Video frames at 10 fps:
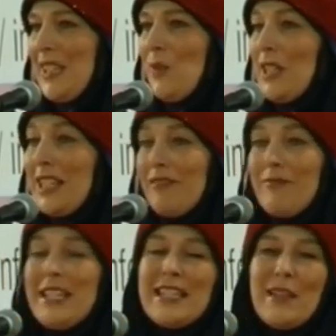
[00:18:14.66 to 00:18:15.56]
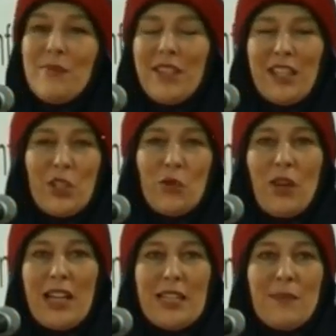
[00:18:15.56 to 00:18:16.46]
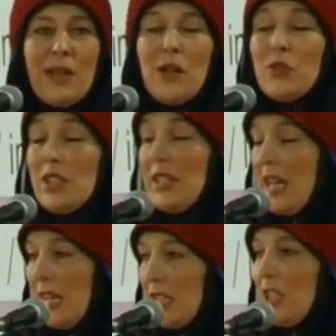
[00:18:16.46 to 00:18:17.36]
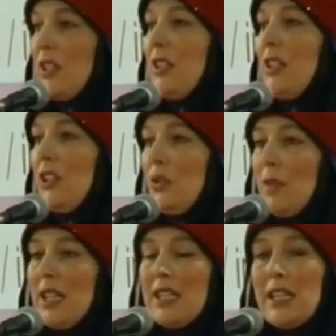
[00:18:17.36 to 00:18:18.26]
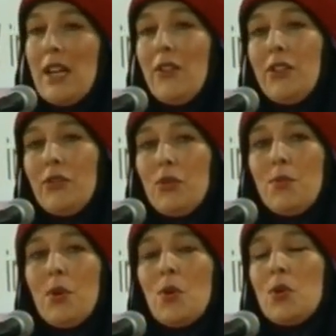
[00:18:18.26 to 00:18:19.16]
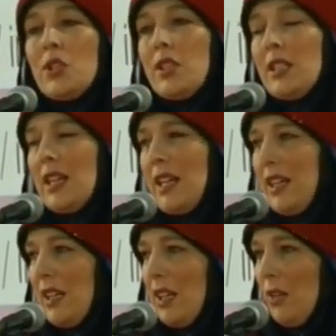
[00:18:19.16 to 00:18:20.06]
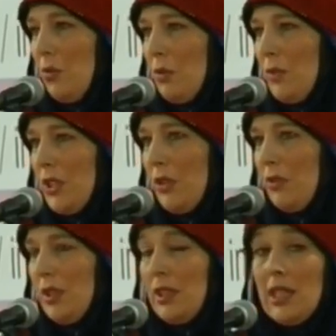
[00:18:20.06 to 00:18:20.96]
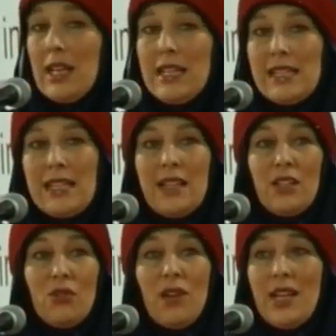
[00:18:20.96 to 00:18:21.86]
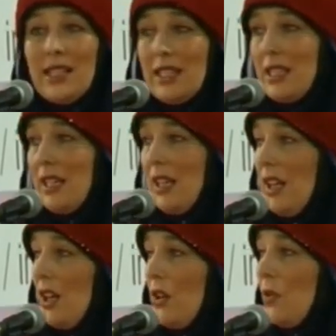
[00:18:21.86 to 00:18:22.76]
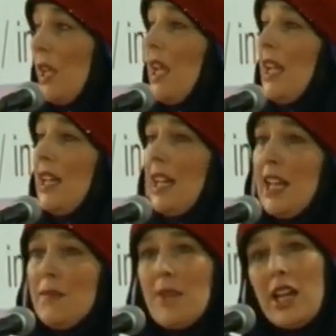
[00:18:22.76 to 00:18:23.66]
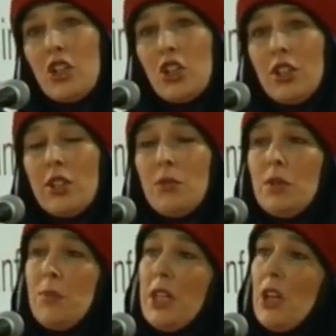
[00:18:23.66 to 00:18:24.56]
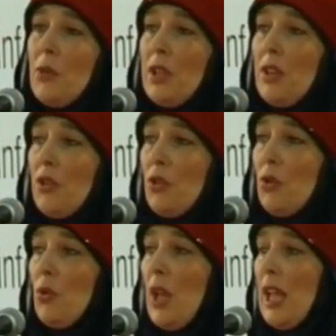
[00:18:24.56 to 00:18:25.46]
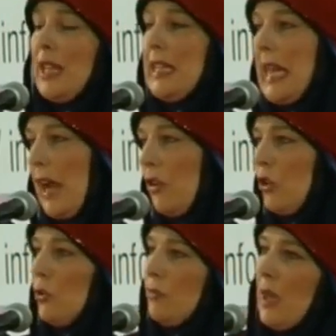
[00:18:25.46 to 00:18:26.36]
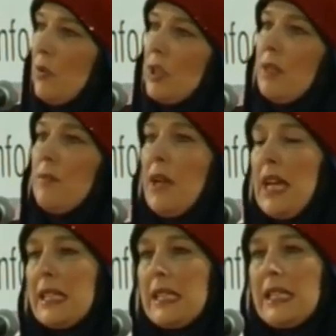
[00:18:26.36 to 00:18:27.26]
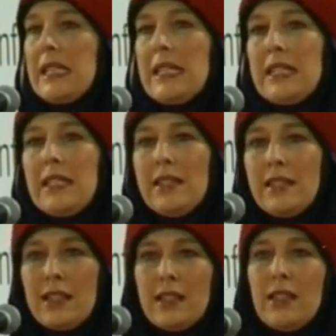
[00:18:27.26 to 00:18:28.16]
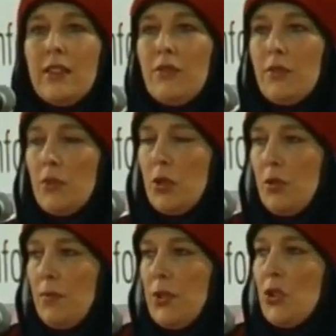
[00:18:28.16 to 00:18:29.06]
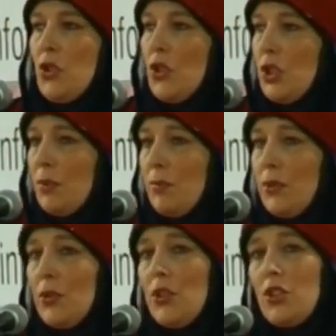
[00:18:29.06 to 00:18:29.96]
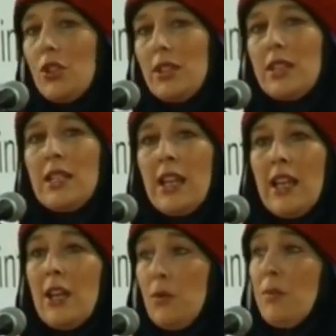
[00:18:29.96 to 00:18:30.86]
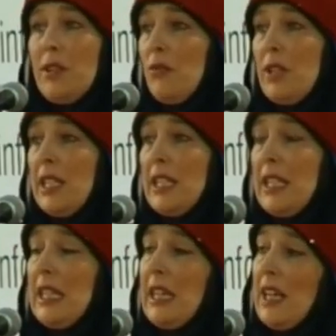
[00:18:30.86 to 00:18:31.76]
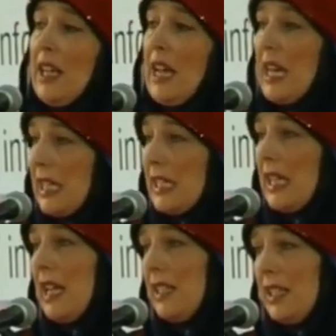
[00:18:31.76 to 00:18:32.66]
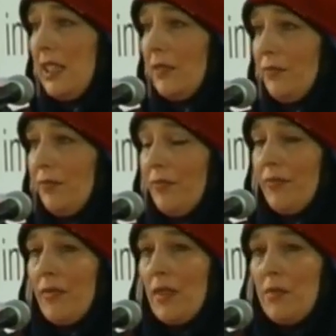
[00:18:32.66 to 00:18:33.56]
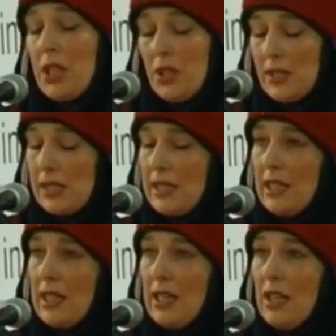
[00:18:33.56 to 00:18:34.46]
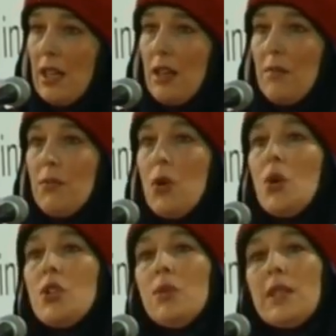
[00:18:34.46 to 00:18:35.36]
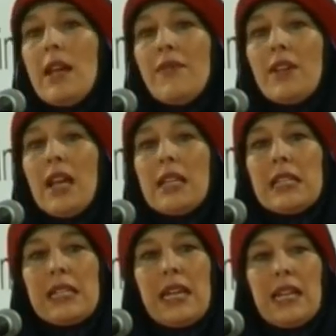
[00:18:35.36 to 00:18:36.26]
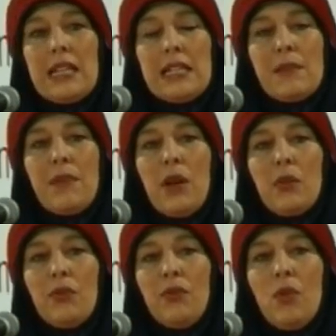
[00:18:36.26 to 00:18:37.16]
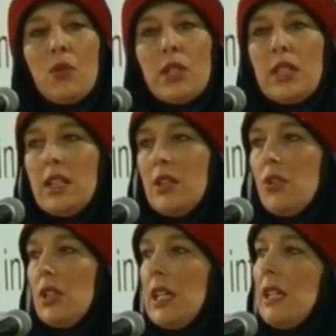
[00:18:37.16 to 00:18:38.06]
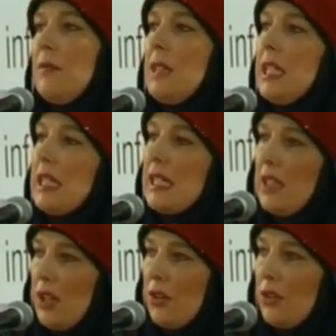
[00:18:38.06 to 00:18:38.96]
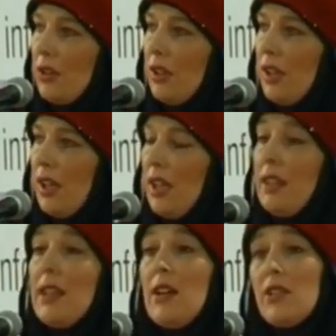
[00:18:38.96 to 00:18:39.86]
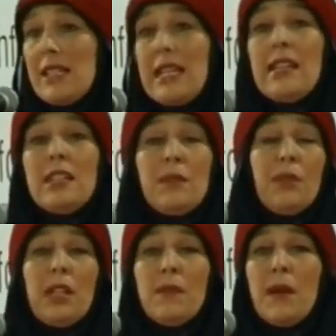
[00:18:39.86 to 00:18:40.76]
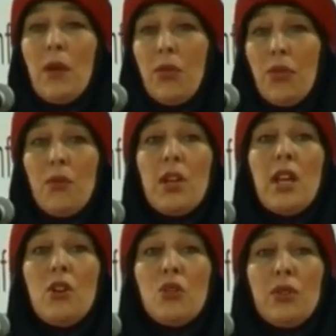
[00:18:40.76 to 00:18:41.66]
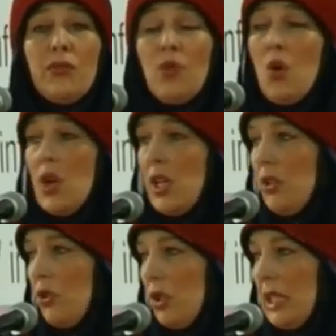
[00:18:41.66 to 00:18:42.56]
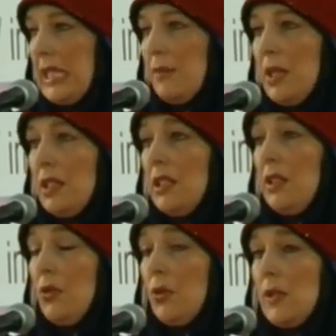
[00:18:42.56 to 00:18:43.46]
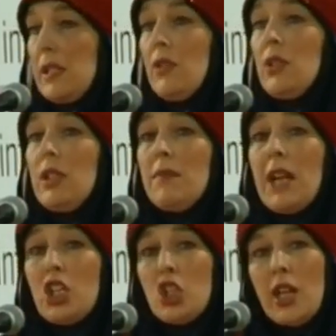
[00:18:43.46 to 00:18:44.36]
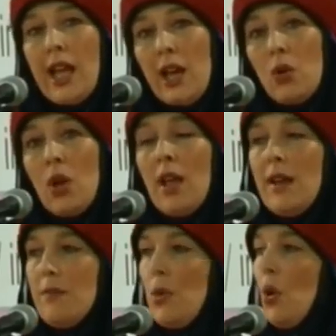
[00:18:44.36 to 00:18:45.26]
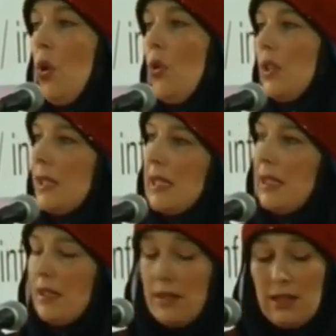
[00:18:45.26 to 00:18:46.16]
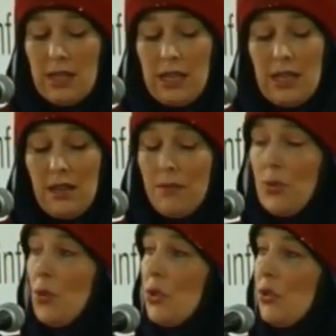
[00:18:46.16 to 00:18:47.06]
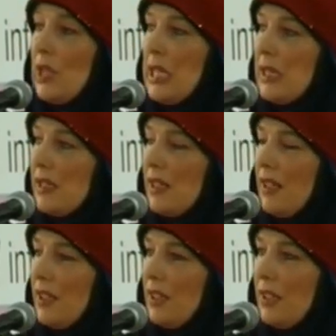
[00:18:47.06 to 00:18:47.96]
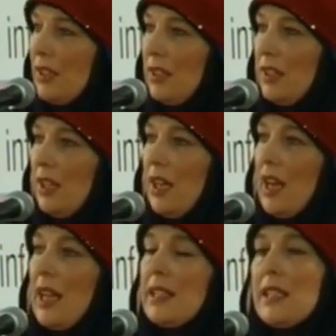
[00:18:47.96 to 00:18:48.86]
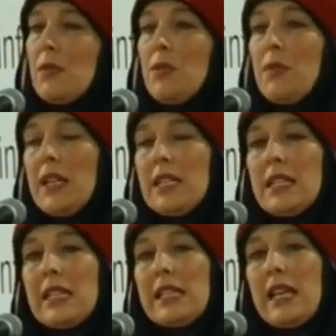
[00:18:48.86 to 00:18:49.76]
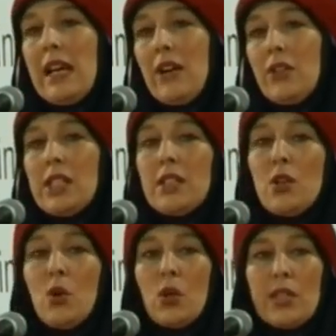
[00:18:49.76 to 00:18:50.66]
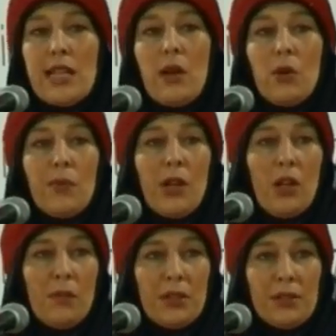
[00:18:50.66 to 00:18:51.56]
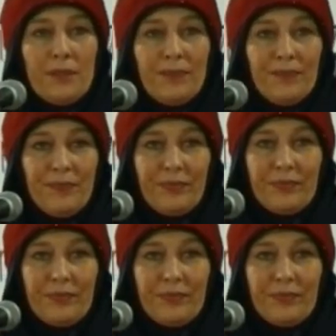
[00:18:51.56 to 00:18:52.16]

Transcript: This will give me something to write about and add to the humanitarian report that I will be doing. And I said, great, okay. And I imagined that we'd be going through narrow mountain passes and ducking from bush to bush, and it would be really exciting because the border with Afghanistan is about 1,400 kilometers long, and there are said to be about 300, 400 smuggling routes. So you can imagine how porous the border is. And so we went to this area called Dawah Barber.